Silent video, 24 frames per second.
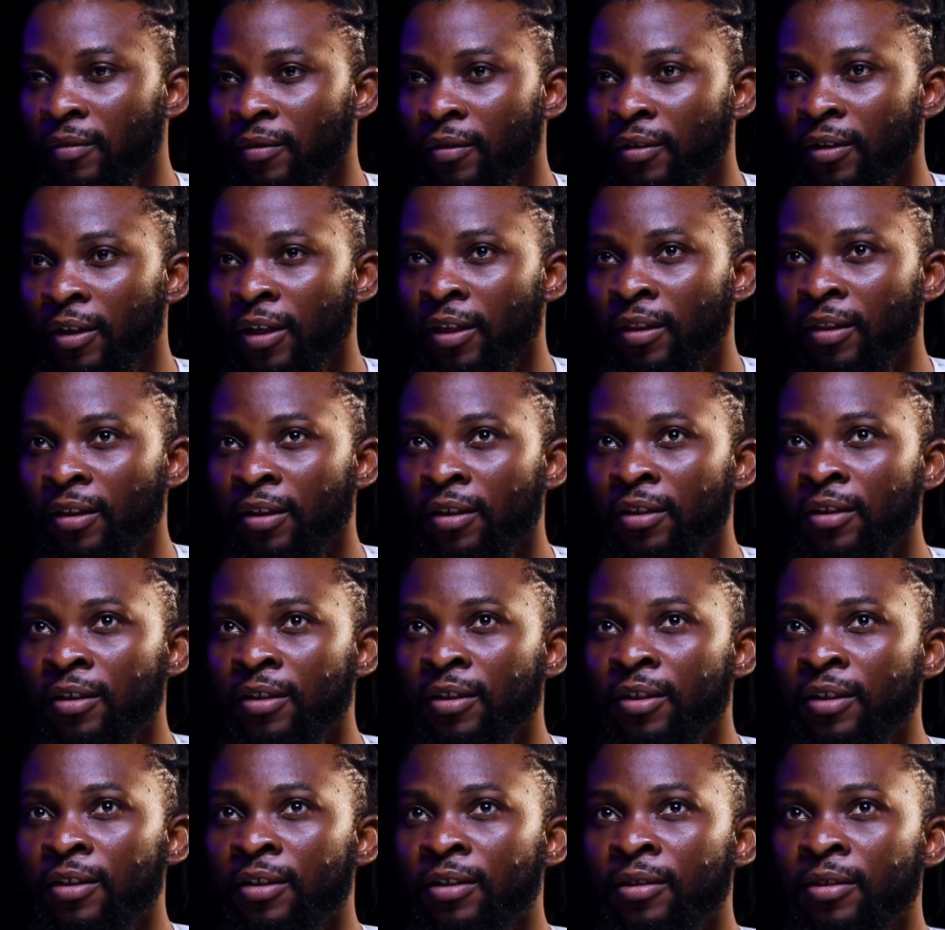I think
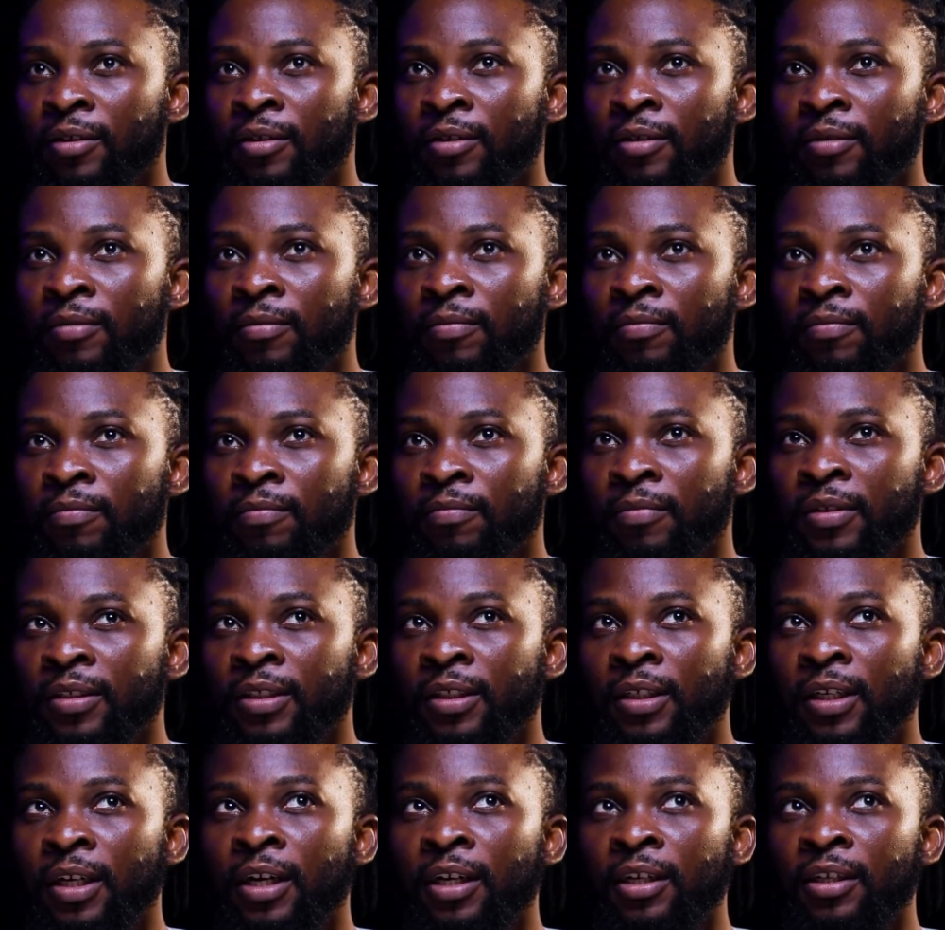it's
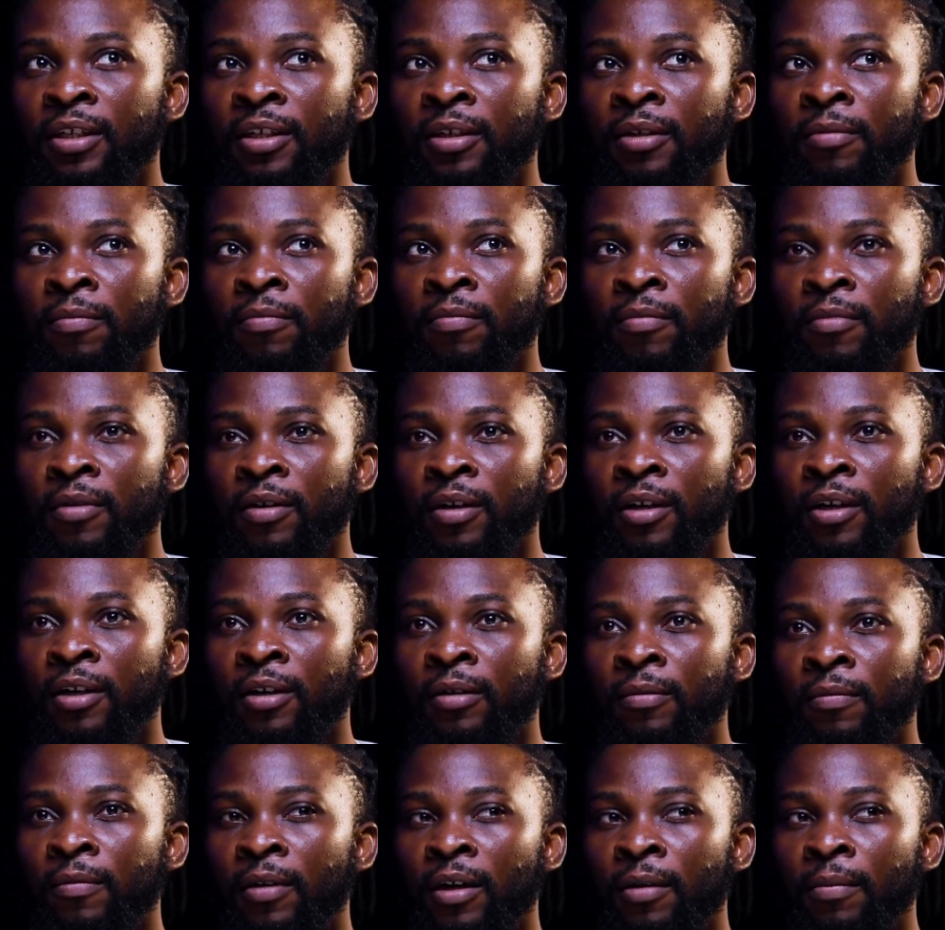basically
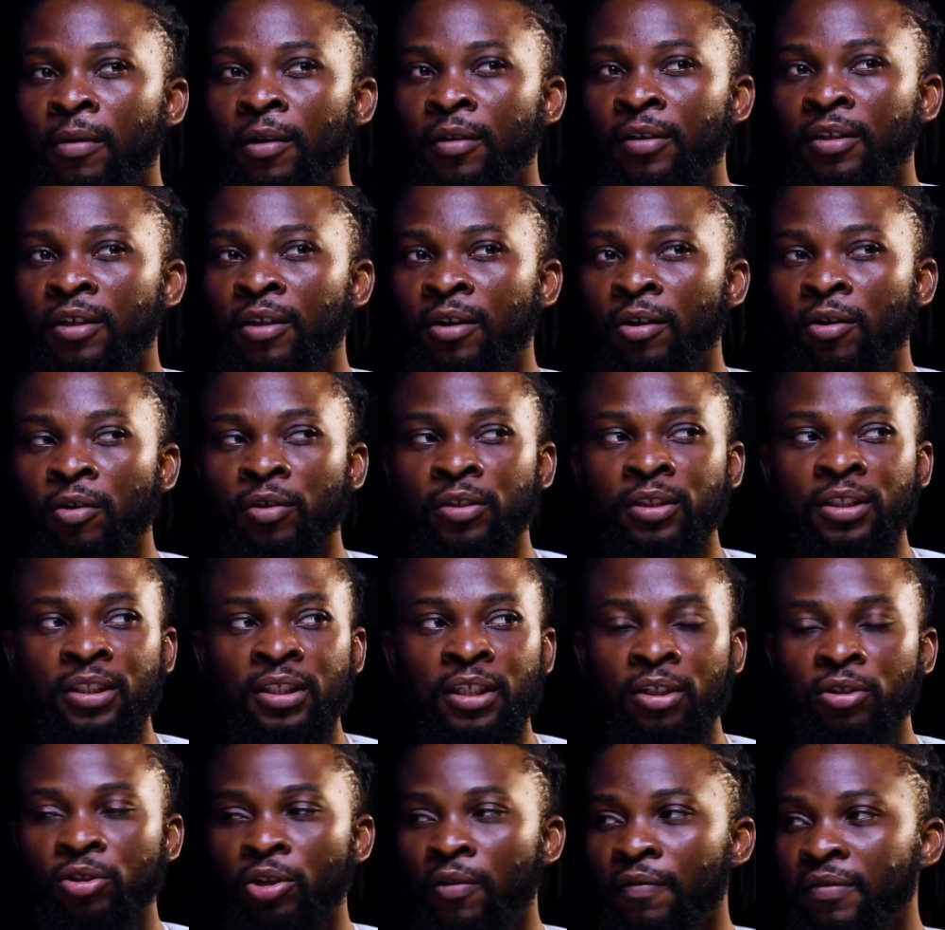about the
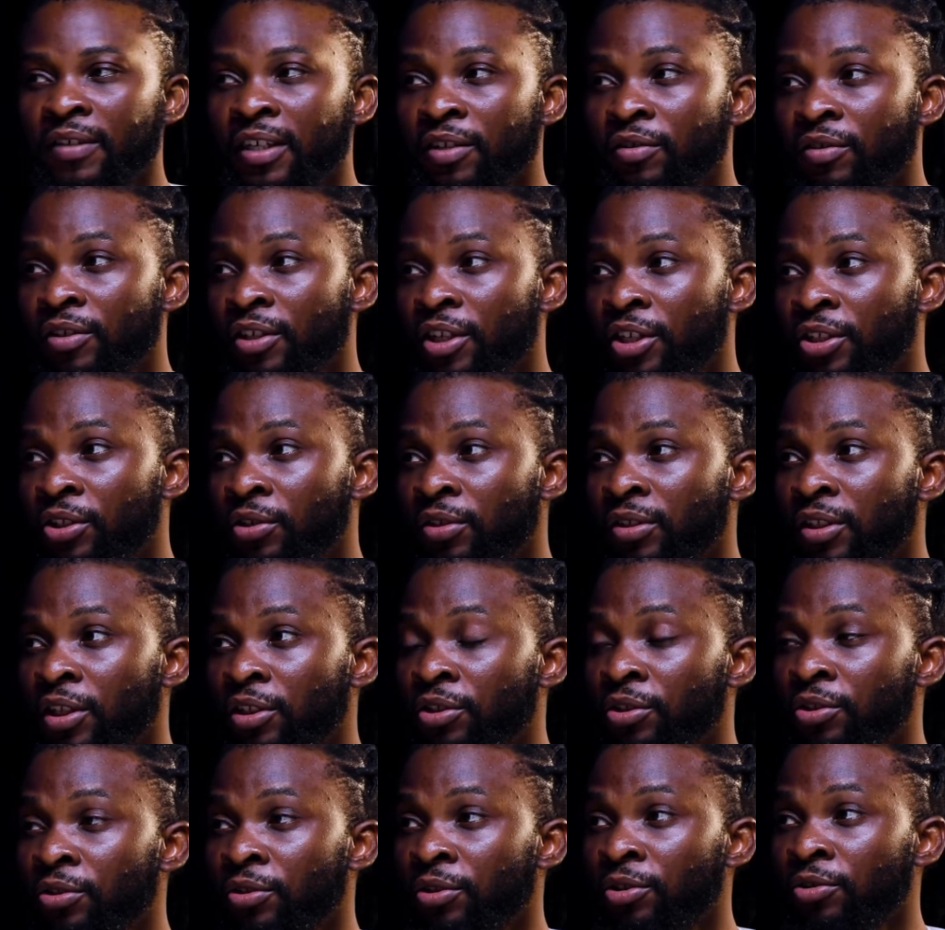content of the education
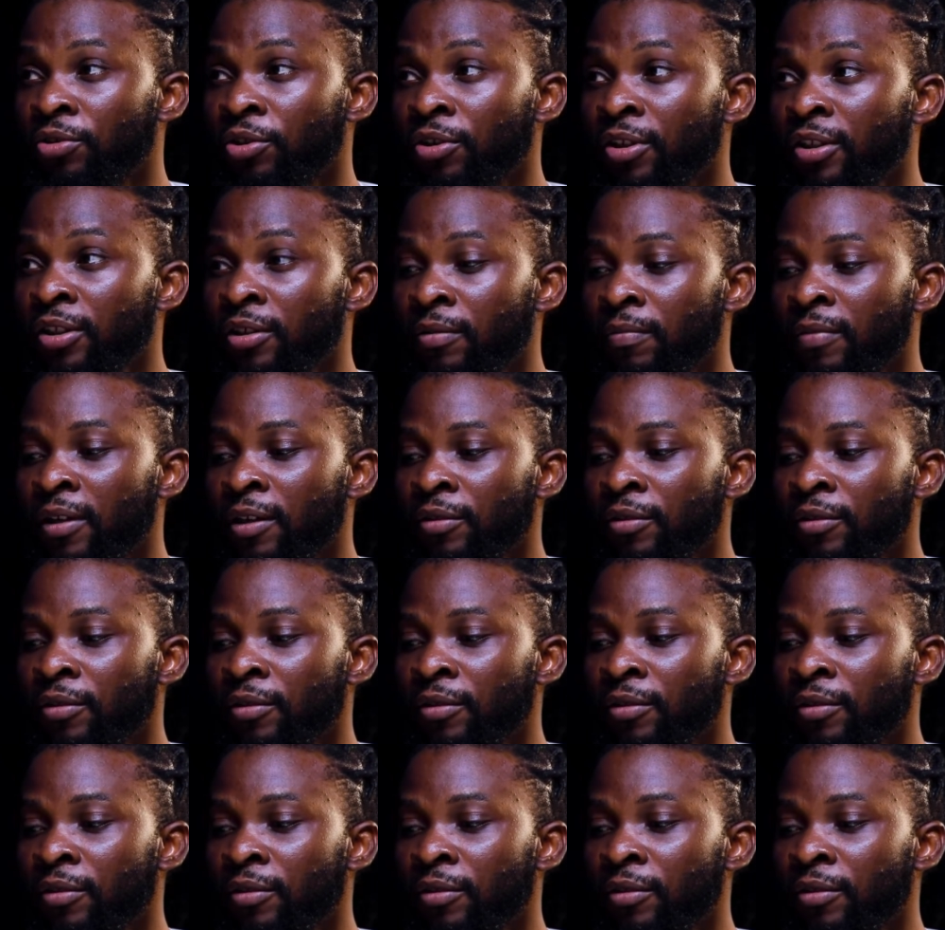that you're talking about.